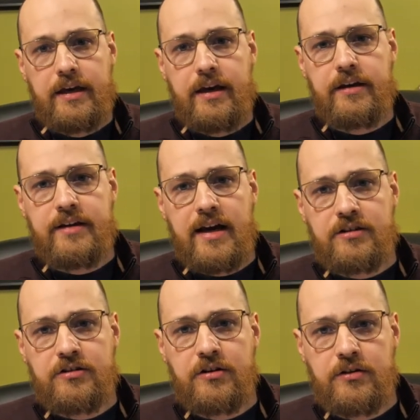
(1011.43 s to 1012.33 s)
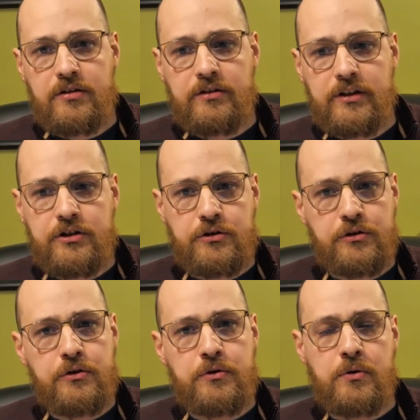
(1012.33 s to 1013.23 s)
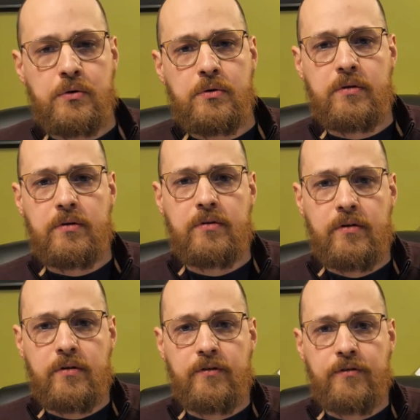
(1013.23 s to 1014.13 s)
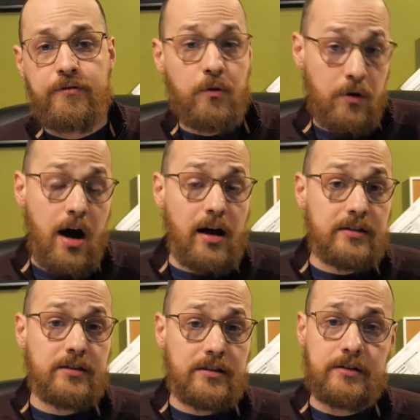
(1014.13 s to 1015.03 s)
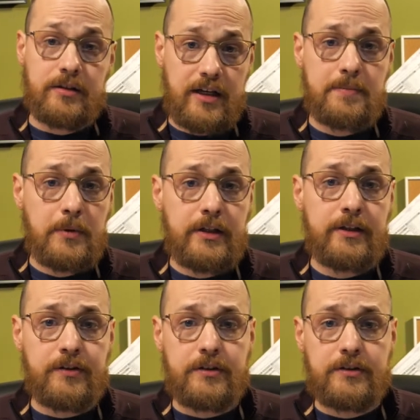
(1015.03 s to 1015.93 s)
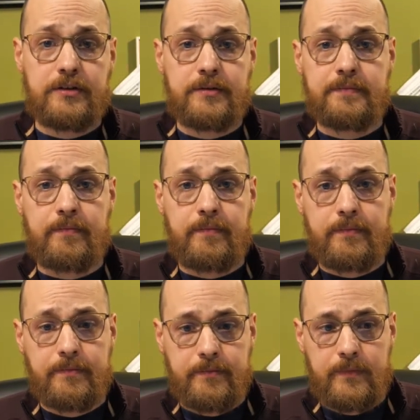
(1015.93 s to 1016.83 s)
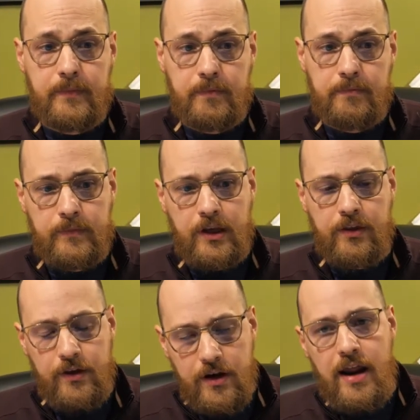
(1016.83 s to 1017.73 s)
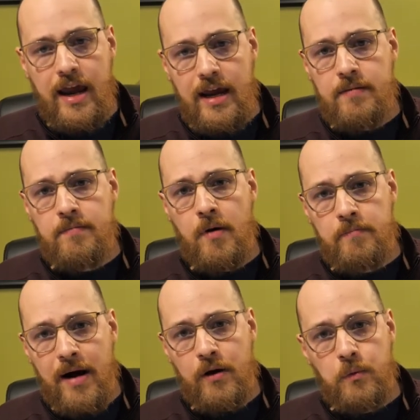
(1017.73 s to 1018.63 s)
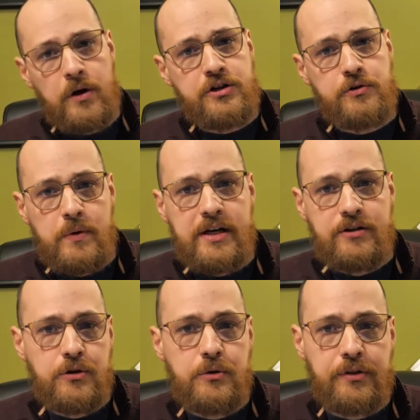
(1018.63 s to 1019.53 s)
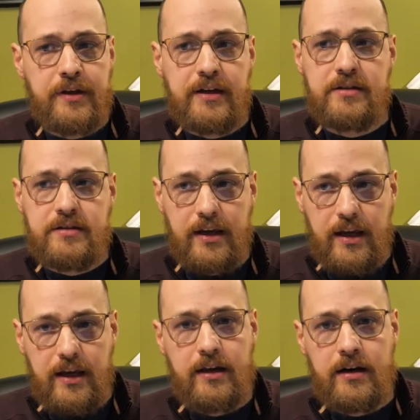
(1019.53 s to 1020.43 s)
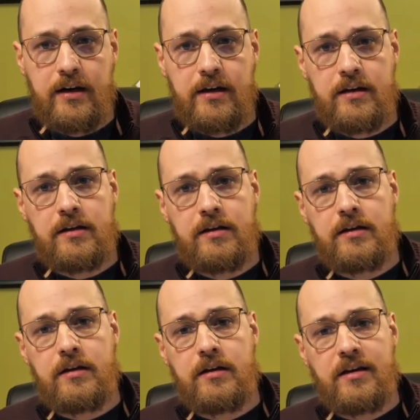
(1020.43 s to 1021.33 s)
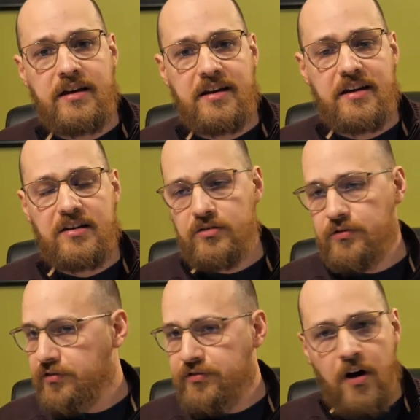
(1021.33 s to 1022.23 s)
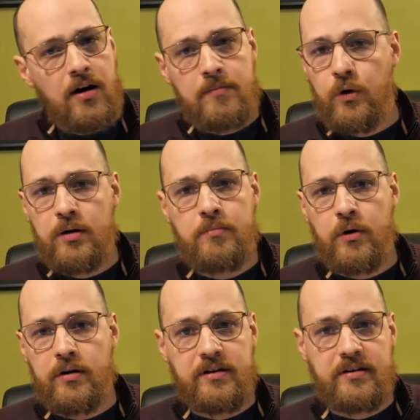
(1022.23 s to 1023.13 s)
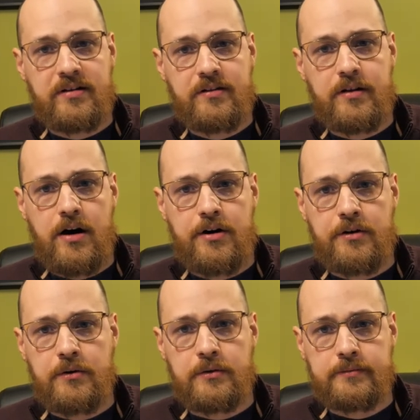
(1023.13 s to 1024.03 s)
And that's certainly true for us as believers. The name by which we do things in is far more important than our own.